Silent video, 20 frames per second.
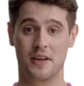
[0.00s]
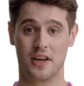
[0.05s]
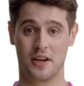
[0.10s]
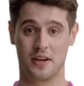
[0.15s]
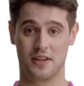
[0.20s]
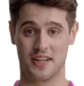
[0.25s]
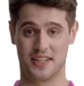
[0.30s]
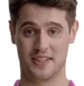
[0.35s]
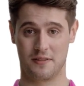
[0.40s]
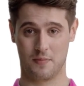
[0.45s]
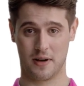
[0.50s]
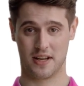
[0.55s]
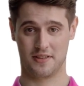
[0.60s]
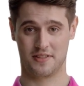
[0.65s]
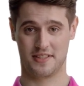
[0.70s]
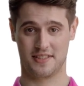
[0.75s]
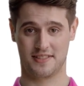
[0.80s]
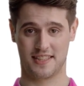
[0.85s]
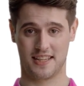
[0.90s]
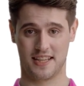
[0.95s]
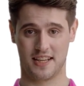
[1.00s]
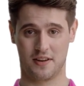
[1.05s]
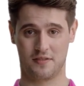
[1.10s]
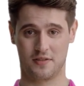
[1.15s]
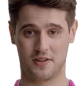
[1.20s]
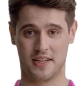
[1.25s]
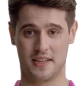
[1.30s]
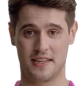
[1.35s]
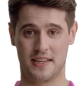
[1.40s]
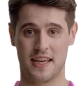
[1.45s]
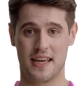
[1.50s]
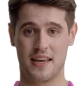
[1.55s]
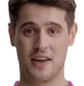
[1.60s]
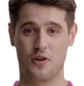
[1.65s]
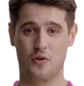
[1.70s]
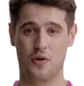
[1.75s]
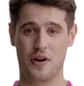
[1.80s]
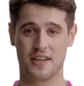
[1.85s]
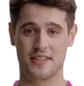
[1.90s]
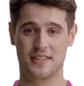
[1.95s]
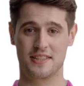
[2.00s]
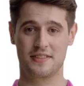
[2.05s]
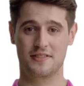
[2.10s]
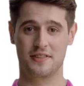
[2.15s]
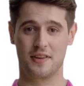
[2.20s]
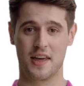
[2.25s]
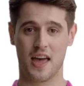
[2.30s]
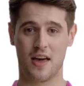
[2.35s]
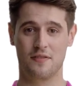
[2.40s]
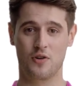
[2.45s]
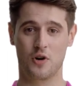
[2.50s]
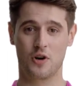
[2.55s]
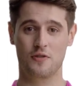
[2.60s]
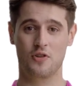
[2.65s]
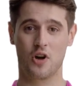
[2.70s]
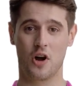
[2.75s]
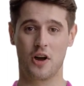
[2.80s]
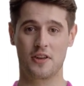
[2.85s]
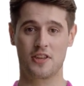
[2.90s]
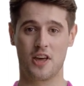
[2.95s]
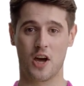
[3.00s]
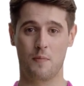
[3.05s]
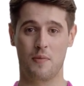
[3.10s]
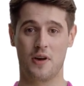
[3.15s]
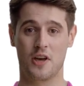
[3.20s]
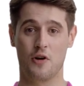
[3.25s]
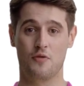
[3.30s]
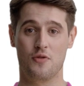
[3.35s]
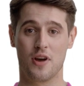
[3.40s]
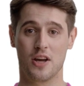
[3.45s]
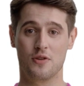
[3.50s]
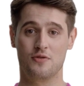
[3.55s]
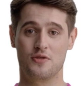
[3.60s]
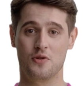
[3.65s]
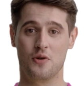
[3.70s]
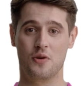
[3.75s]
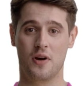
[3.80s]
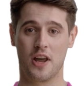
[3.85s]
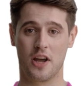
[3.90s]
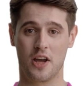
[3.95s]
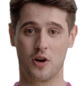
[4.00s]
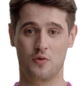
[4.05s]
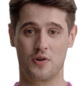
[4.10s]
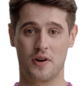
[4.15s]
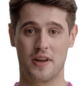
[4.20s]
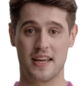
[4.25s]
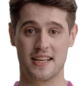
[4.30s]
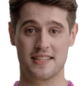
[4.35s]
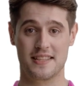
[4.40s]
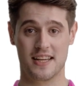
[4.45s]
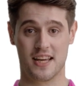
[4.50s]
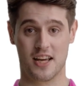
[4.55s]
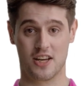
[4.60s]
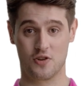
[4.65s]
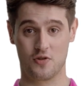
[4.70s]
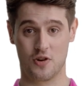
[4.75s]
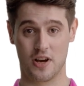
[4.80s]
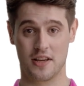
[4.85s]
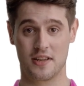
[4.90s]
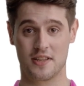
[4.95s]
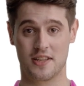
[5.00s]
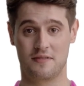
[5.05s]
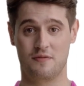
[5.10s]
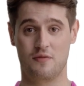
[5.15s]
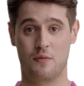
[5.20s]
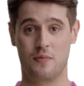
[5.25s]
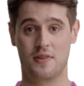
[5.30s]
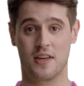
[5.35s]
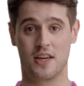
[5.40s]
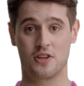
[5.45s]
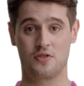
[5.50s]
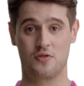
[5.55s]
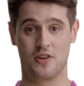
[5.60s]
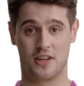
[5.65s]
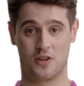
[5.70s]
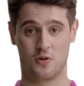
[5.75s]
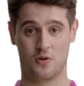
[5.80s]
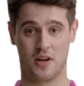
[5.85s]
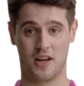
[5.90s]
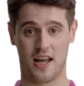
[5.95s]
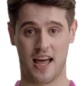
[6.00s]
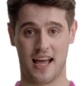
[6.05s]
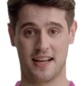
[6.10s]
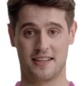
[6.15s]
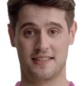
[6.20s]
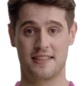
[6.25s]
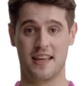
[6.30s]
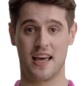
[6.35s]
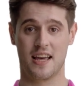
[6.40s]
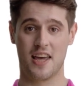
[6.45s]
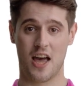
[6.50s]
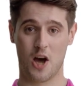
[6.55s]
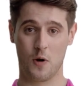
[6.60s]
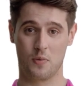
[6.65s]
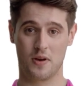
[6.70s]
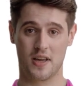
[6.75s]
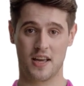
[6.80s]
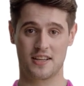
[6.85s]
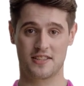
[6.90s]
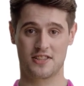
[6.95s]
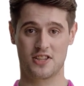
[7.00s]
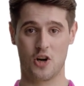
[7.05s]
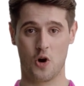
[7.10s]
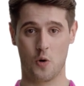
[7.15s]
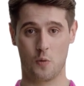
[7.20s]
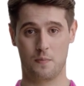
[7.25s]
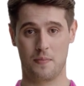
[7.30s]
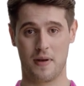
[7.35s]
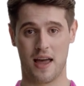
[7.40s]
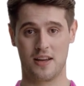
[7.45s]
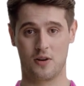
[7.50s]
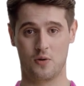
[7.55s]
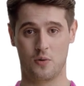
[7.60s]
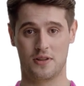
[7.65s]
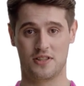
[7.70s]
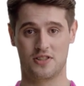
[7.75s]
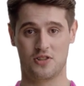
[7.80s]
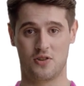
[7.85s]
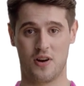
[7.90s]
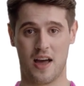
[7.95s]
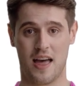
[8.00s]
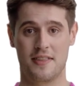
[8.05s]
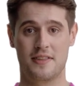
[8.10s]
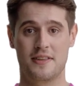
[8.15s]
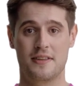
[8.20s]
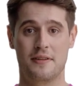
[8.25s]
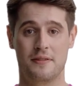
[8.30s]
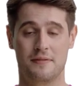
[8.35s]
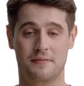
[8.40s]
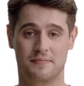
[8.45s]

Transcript: This method significantly increases the level of autonomic arousal, releasing adrenaline from the adrenal glands and helping us cope better with stress.